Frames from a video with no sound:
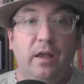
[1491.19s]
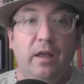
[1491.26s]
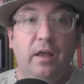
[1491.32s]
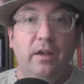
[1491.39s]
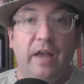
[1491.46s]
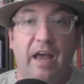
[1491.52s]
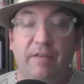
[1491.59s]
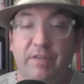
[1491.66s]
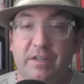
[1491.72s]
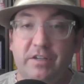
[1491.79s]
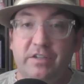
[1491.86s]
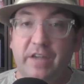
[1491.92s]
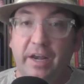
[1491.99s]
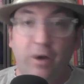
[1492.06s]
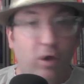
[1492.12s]
Having
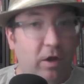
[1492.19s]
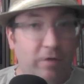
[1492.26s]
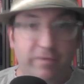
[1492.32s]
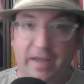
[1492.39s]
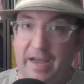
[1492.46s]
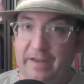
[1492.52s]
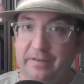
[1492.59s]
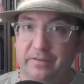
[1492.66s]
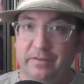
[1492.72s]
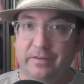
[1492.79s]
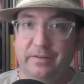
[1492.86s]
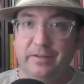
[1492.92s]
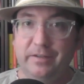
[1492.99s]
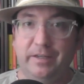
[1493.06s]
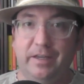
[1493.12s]
said all that,
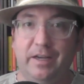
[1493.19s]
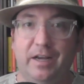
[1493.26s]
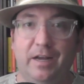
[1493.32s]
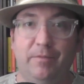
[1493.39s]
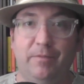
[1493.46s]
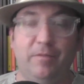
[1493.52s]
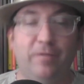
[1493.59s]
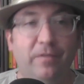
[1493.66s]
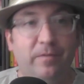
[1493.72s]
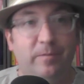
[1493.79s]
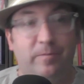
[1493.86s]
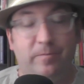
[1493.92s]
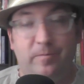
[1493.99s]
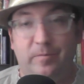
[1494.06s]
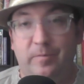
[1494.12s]

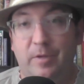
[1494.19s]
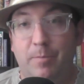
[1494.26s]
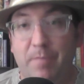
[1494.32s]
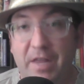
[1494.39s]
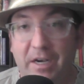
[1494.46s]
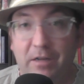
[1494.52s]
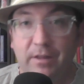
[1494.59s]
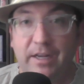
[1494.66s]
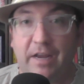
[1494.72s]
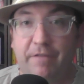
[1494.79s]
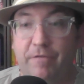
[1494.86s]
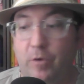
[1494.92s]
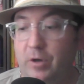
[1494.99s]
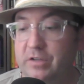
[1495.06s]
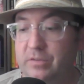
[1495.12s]
Admittedly, I
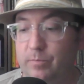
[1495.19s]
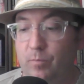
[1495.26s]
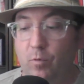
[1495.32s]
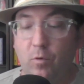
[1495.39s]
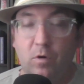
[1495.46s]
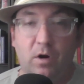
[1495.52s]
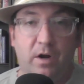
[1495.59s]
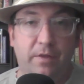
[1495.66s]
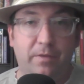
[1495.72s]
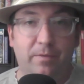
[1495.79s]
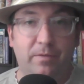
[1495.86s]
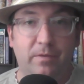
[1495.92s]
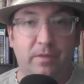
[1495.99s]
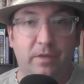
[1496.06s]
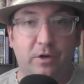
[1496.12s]
focused more
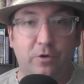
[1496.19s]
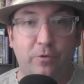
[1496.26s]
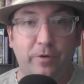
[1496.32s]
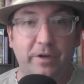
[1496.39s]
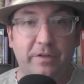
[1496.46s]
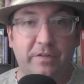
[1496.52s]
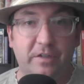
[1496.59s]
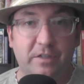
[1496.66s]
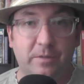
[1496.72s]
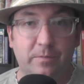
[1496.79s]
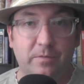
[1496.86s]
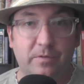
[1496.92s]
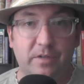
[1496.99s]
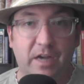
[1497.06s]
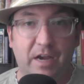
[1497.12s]
on the
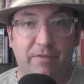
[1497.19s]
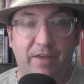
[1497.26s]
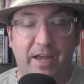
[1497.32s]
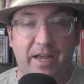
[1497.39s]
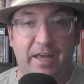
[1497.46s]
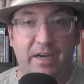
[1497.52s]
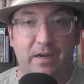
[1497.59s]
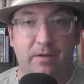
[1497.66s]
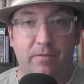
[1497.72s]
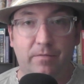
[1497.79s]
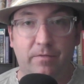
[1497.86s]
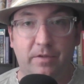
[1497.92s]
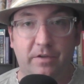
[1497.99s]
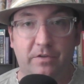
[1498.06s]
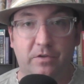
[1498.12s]
criticisms I've had
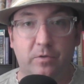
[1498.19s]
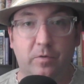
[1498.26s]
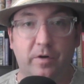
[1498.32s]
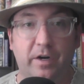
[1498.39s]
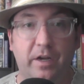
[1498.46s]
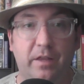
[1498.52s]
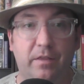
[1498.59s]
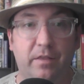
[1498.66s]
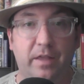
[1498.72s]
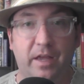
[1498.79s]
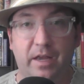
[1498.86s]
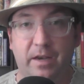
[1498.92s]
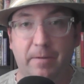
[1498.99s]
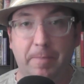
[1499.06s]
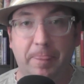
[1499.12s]
of this story
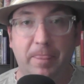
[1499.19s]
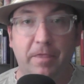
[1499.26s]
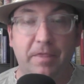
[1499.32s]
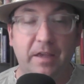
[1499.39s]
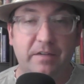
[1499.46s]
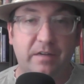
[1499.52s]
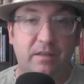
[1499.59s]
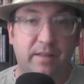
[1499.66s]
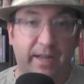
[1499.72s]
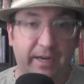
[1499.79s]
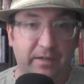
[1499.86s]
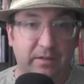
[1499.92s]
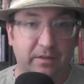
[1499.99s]
than the things I liked in the